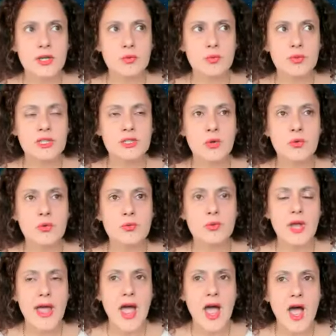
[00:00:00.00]
that we
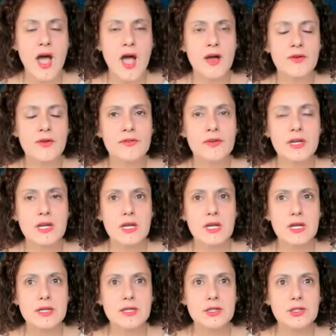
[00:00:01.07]
don't have
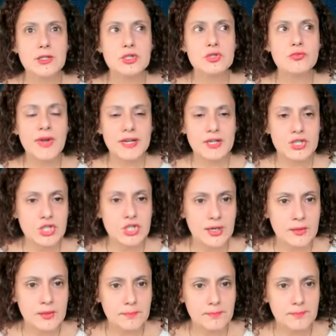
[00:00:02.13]

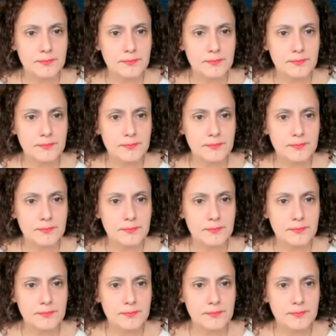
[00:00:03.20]
direction